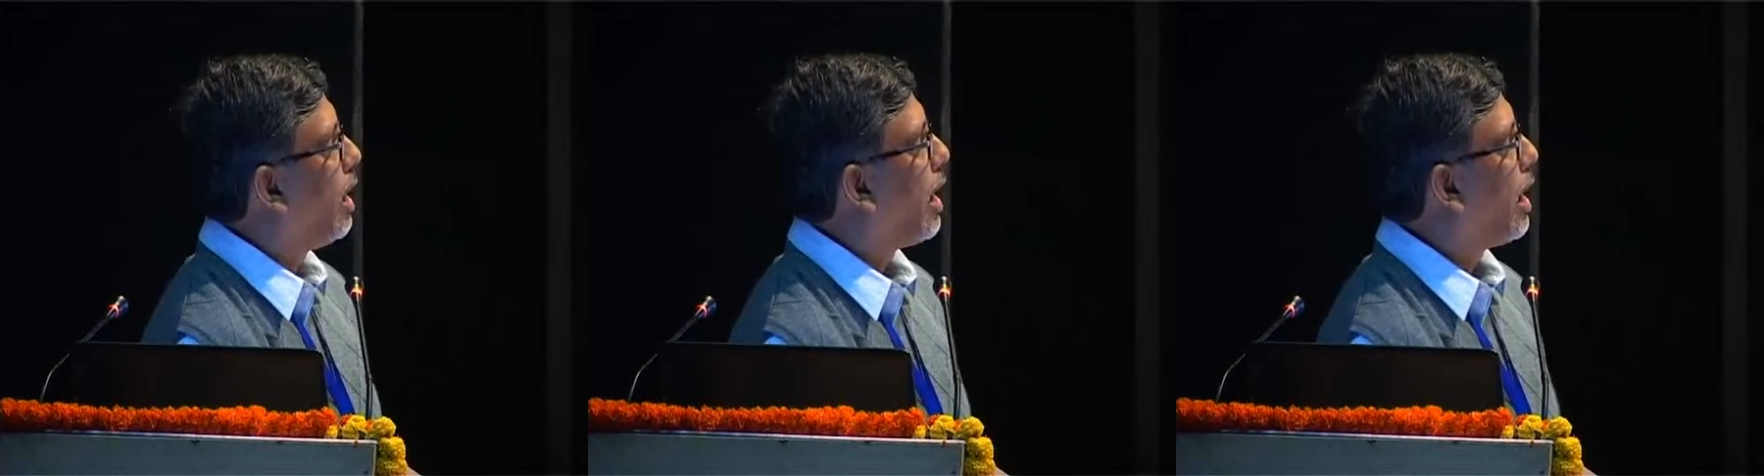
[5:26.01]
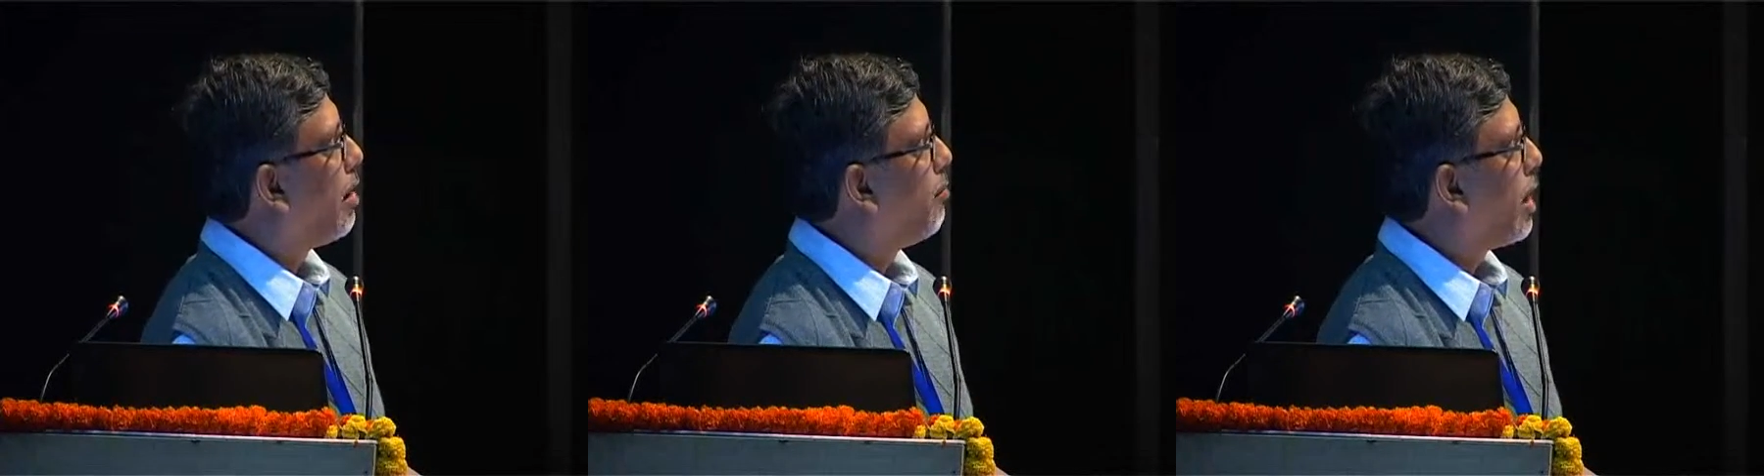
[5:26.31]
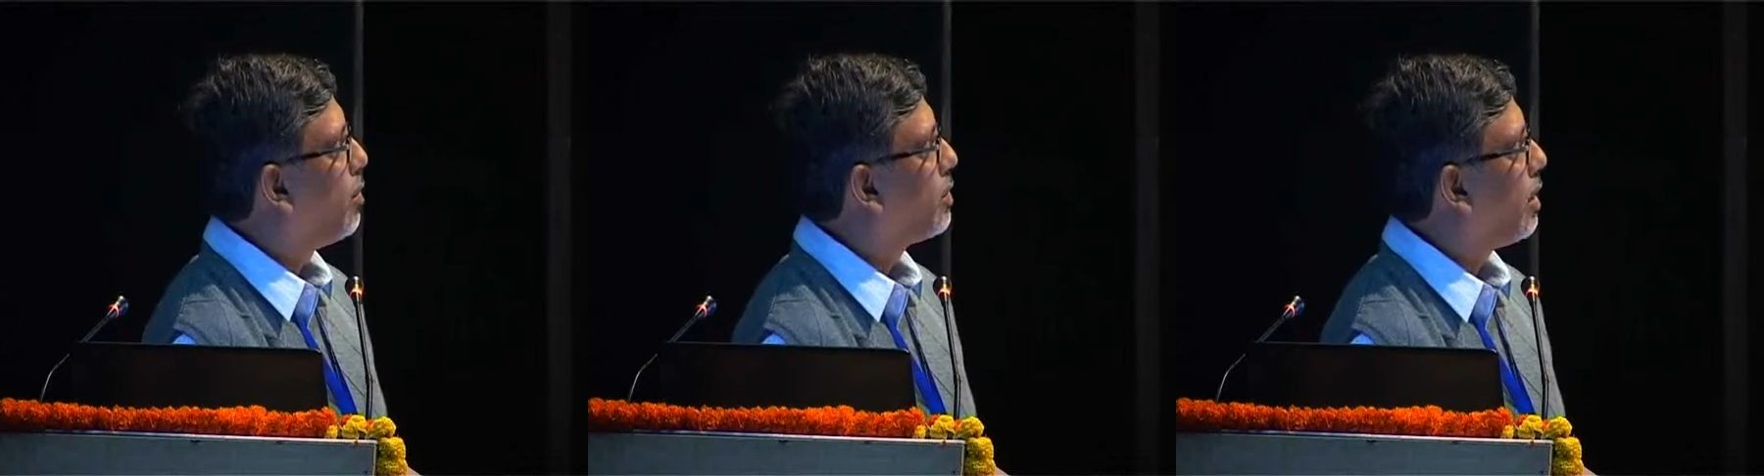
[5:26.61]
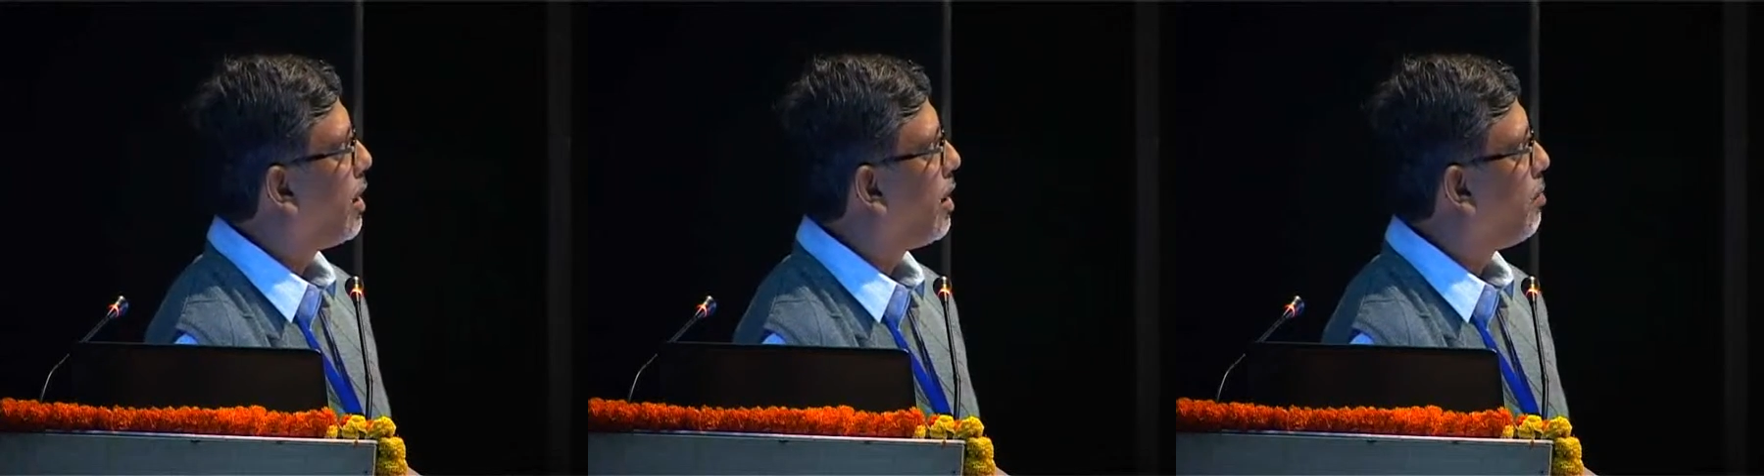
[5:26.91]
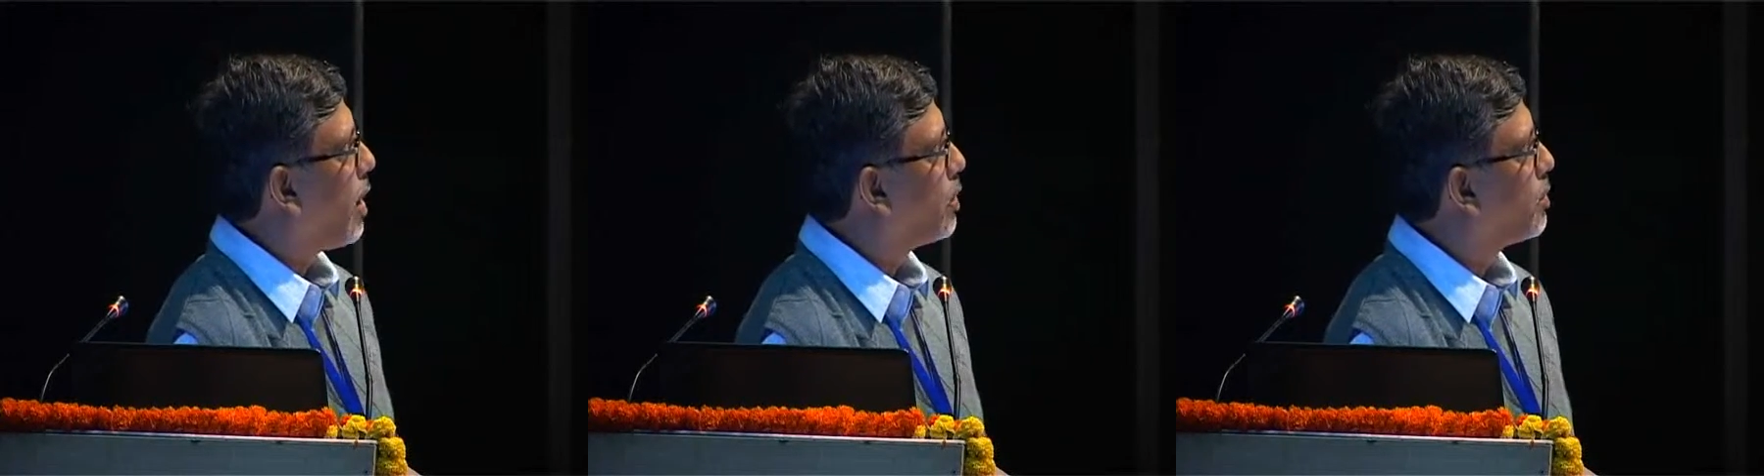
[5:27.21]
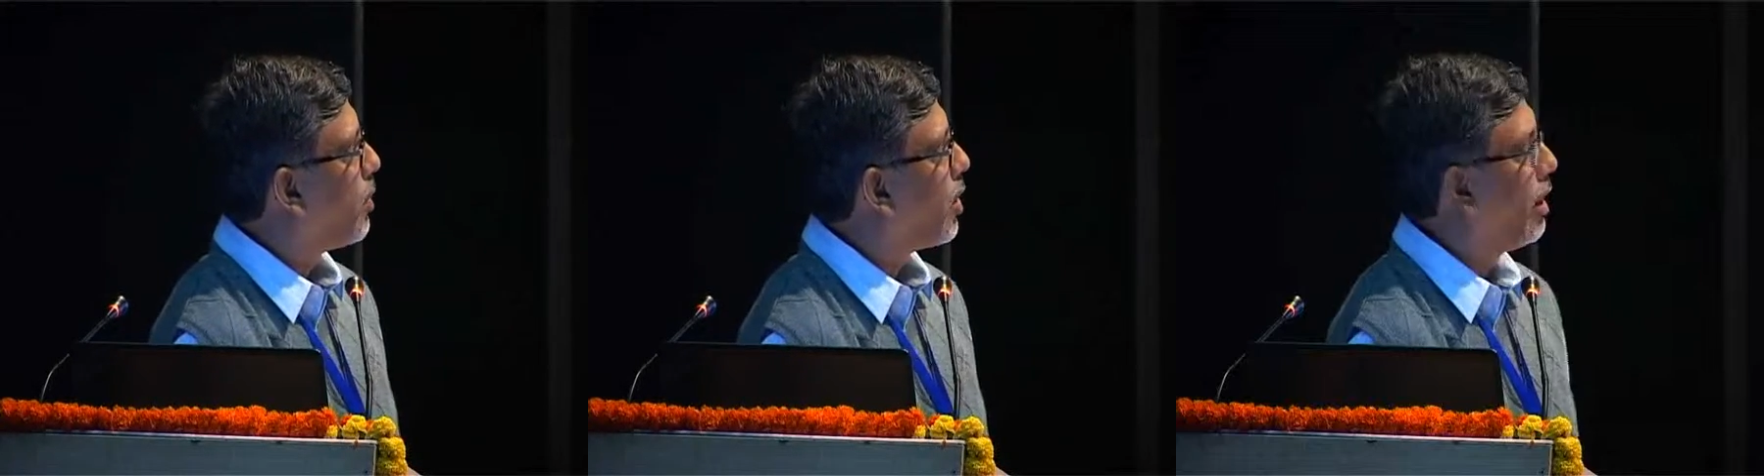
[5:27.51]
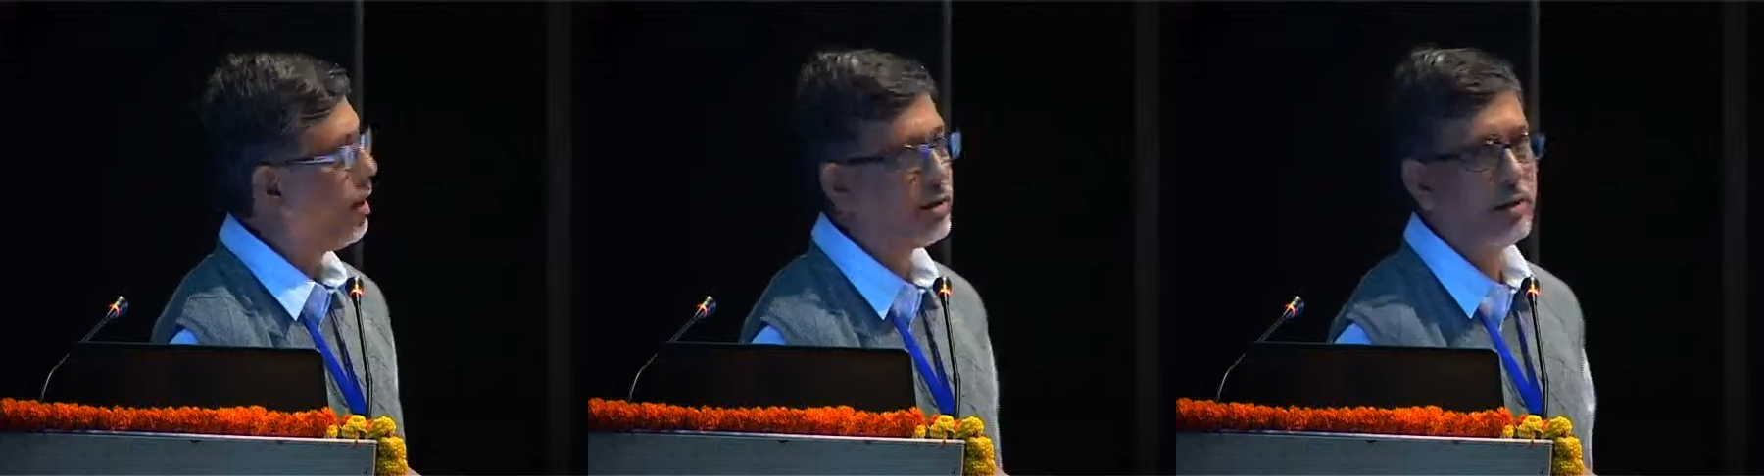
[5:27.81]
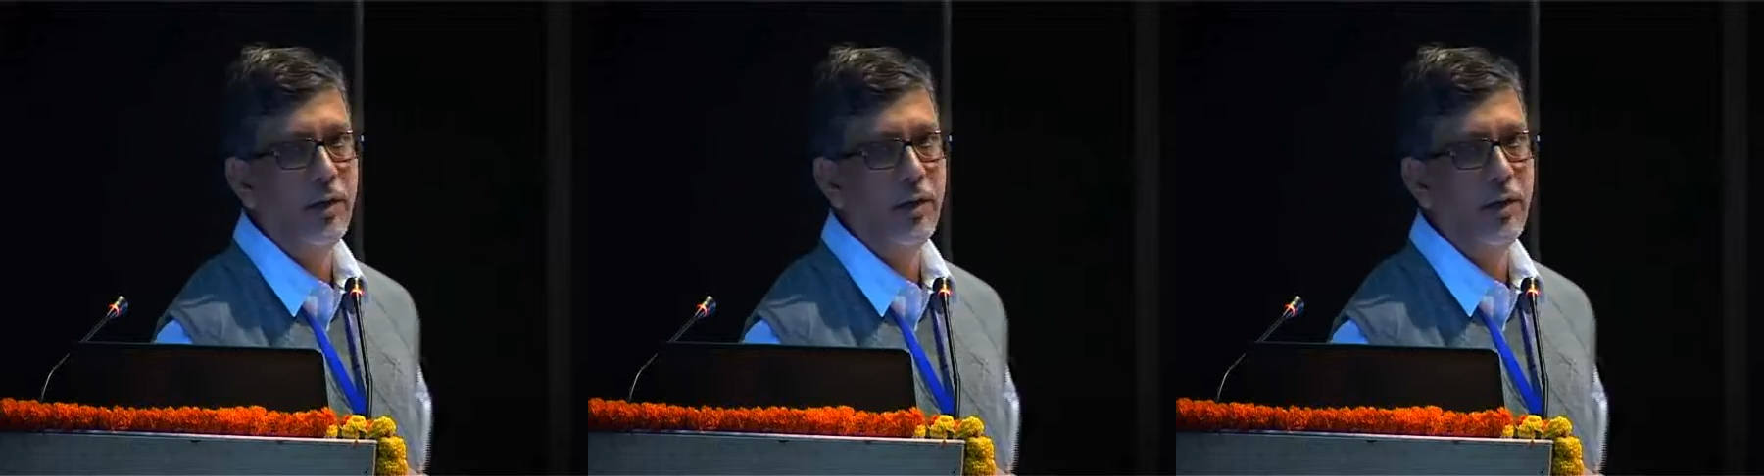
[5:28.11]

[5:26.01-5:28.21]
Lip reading: models,